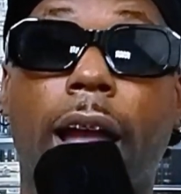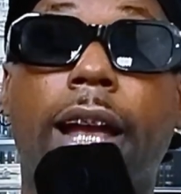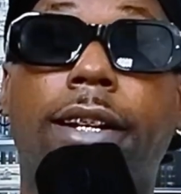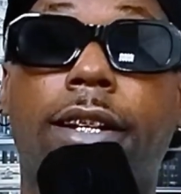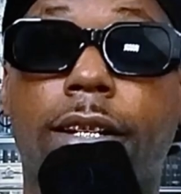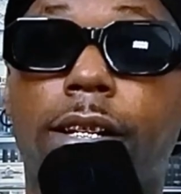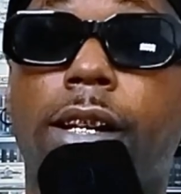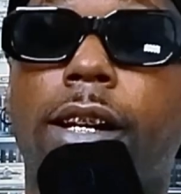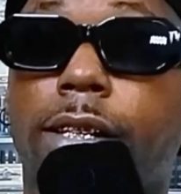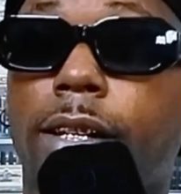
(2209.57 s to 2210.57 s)

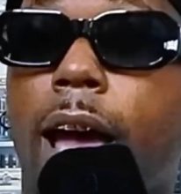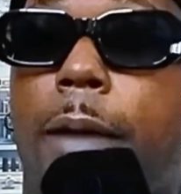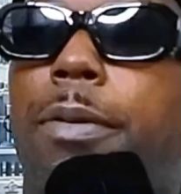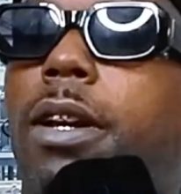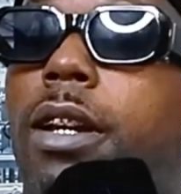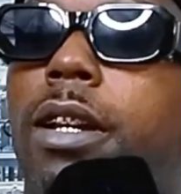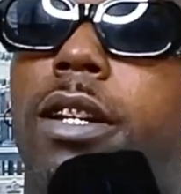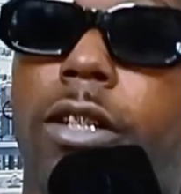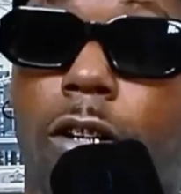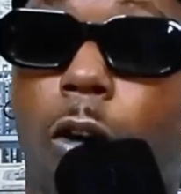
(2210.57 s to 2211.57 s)
discussed topic in these
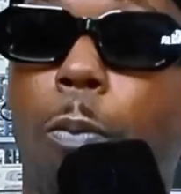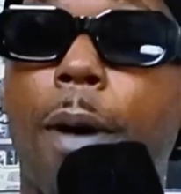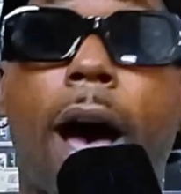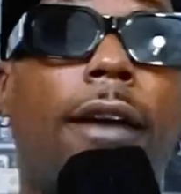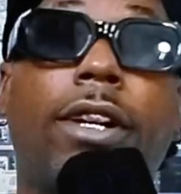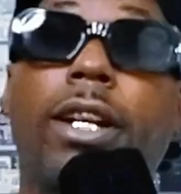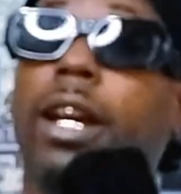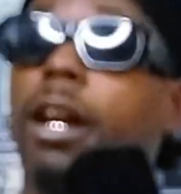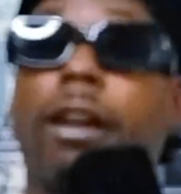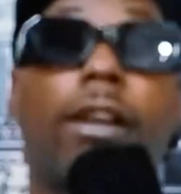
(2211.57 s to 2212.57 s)
low poverty
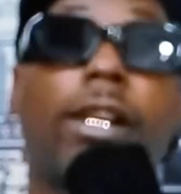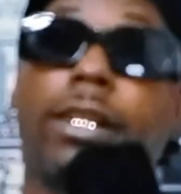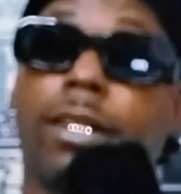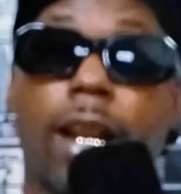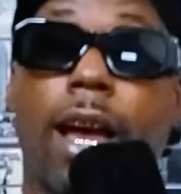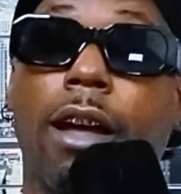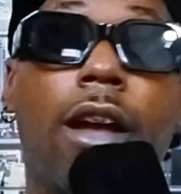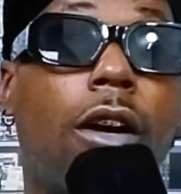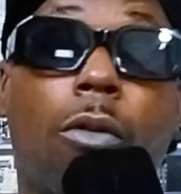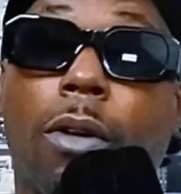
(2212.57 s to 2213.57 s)
areas now
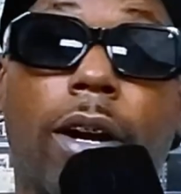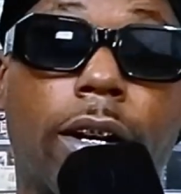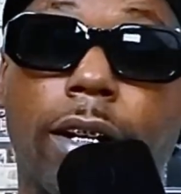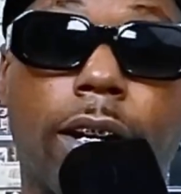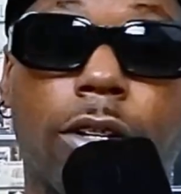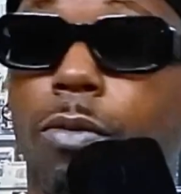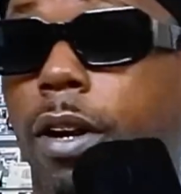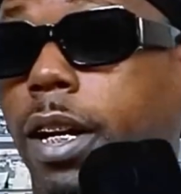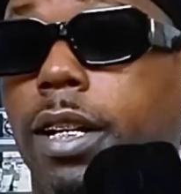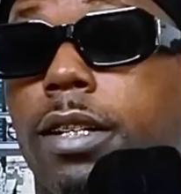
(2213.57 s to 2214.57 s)
where niggas wasn't
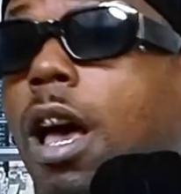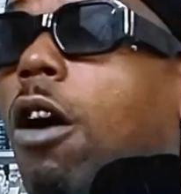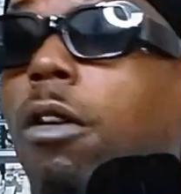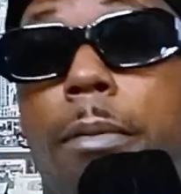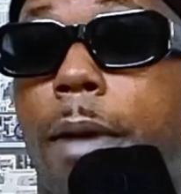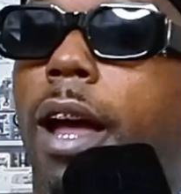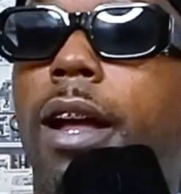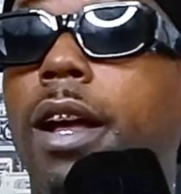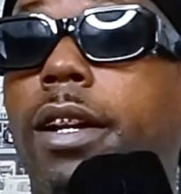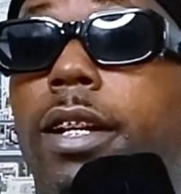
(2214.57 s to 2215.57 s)
even talking about,
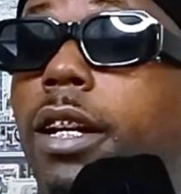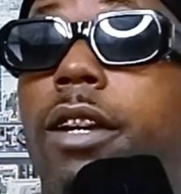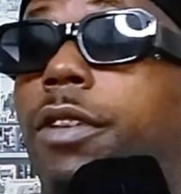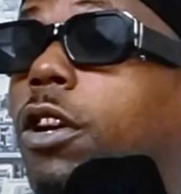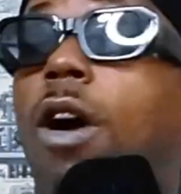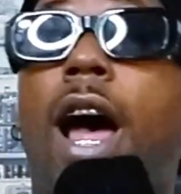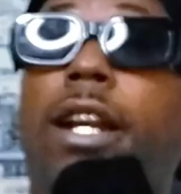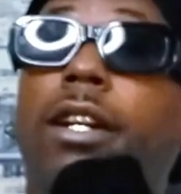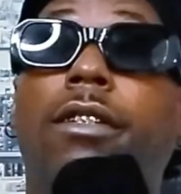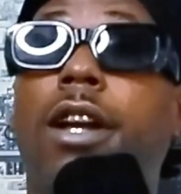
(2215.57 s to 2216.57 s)
didn't even know how to
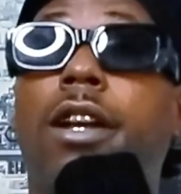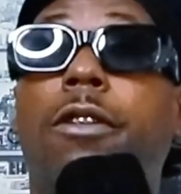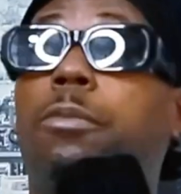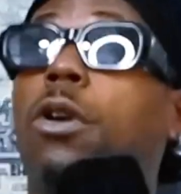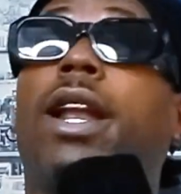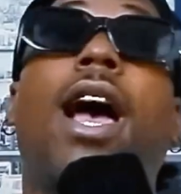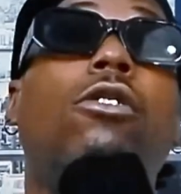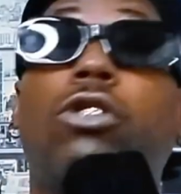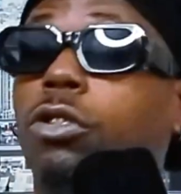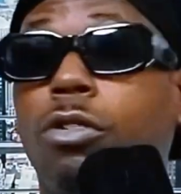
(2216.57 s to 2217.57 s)
pronounce
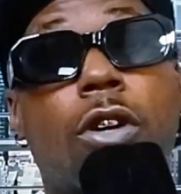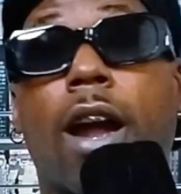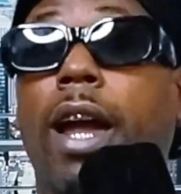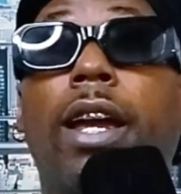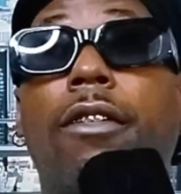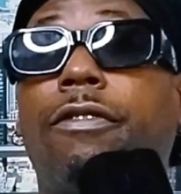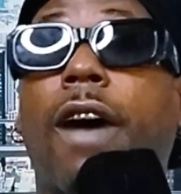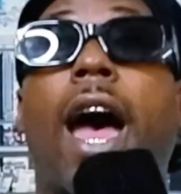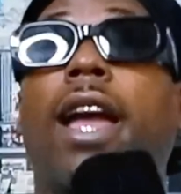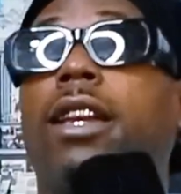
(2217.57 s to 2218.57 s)
Ukraine
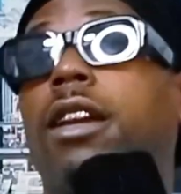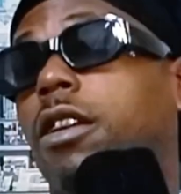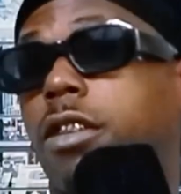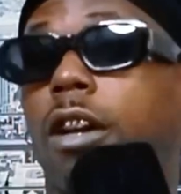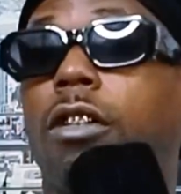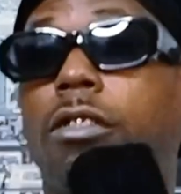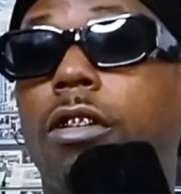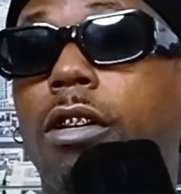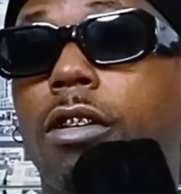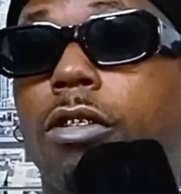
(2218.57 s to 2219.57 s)
5 years ago.
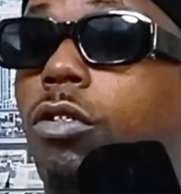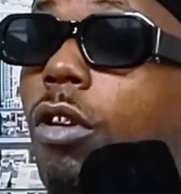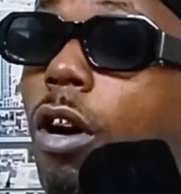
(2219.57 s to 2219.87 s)
You know what I'm